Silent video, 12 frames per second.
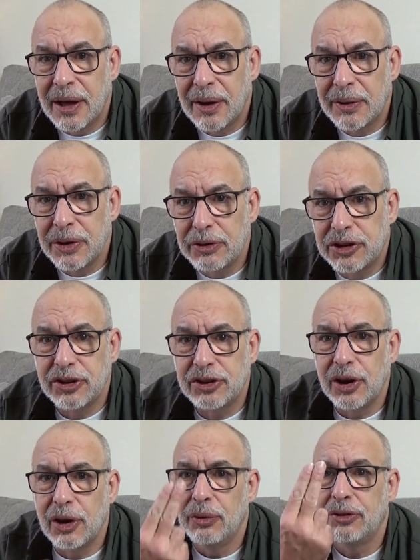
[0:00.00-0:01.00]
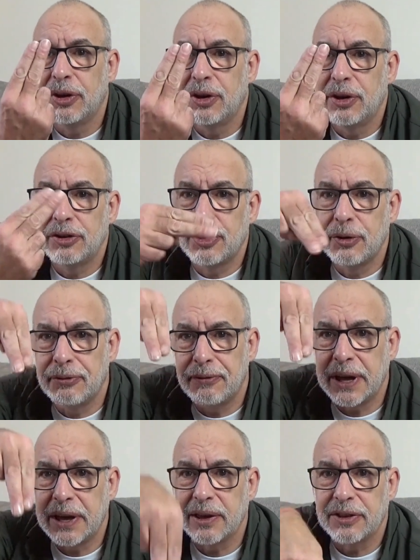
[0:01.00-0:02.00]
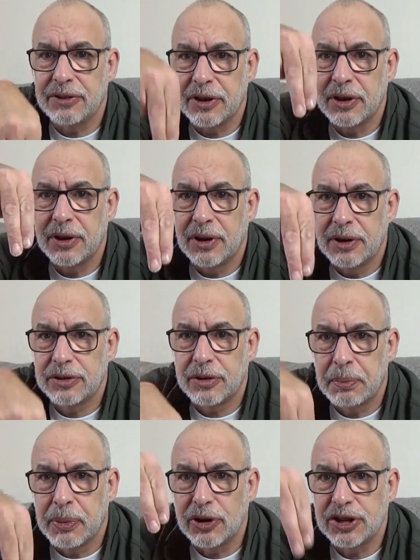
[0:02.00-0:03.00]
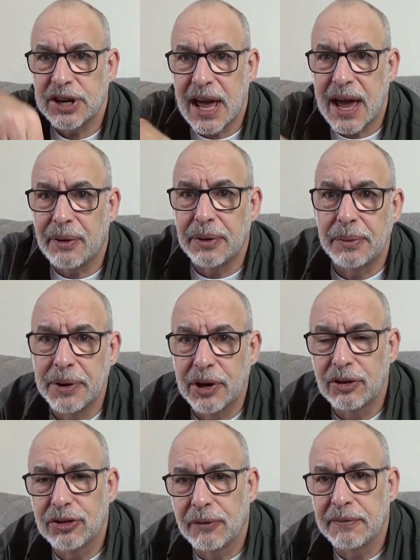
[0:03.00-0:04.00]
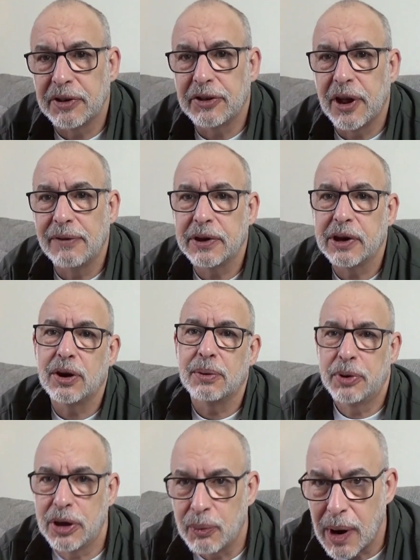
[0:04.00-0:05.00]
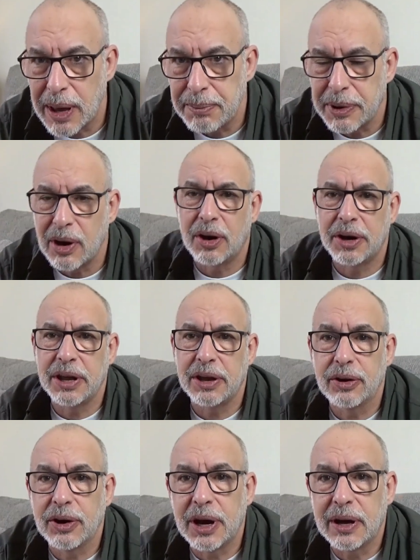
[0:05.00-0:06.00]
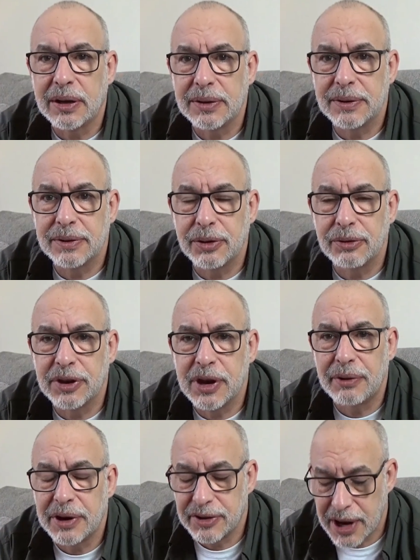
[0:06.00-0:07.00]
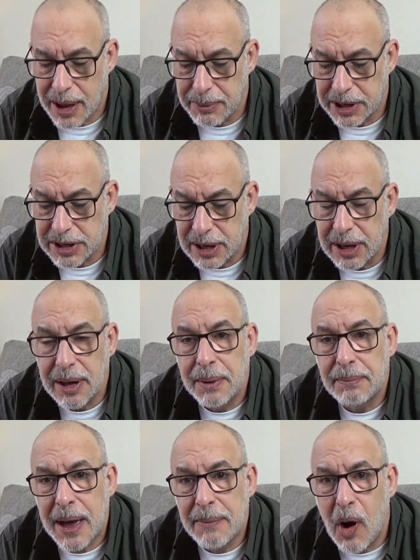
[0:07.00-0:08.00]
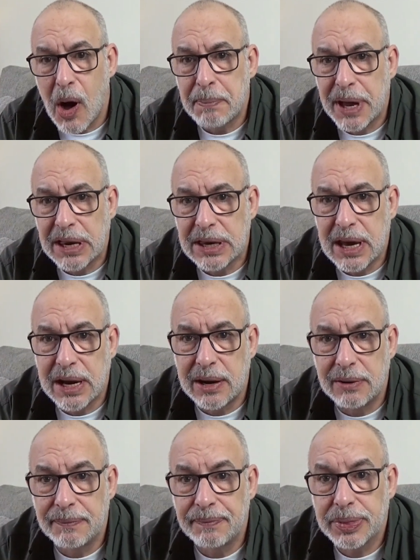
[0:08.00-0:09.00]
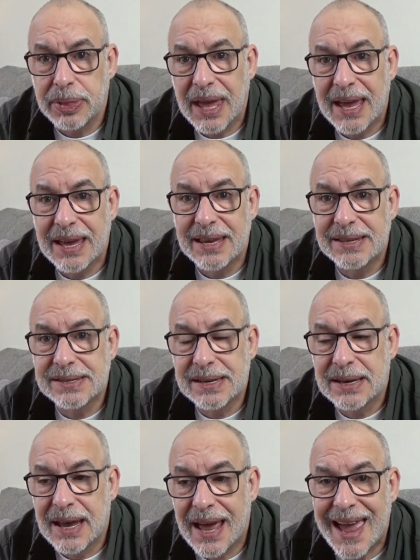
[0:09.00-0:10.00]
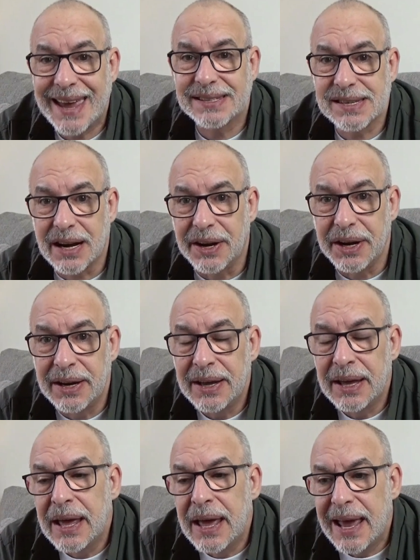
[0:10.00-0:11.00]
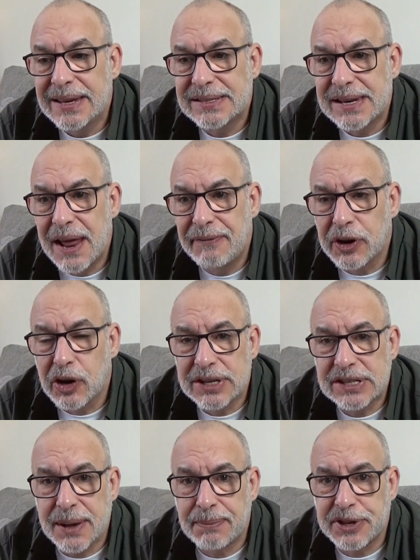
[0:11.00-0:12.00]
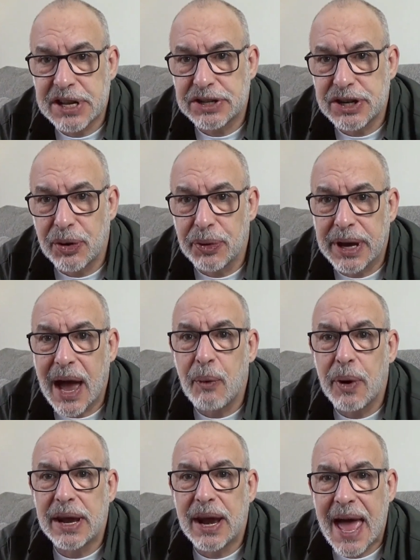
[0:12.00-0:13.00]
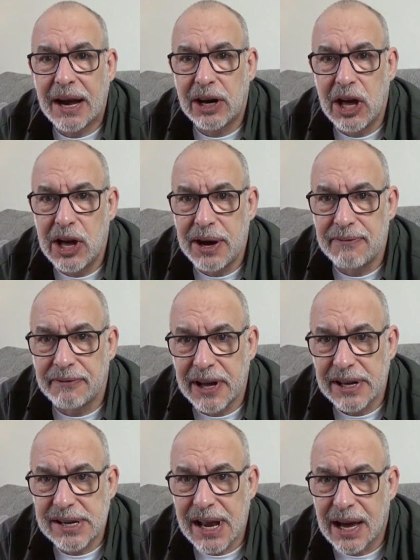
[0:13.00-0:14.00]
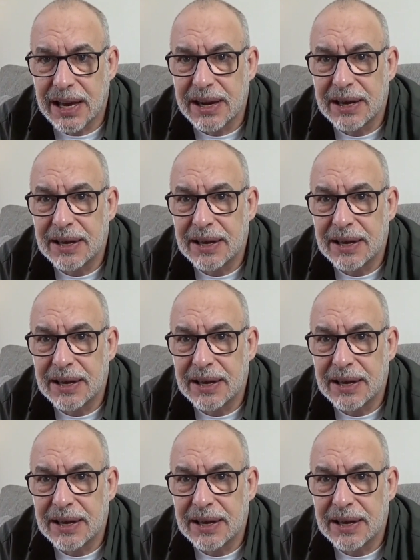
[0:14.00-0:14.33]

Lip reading: you just use 2 fingers to push down, because obviously if you're going to put your weight behind it, you're going to do serious damage. But in my opinion, it is excellent. It's never going to substitute going and learning first aid,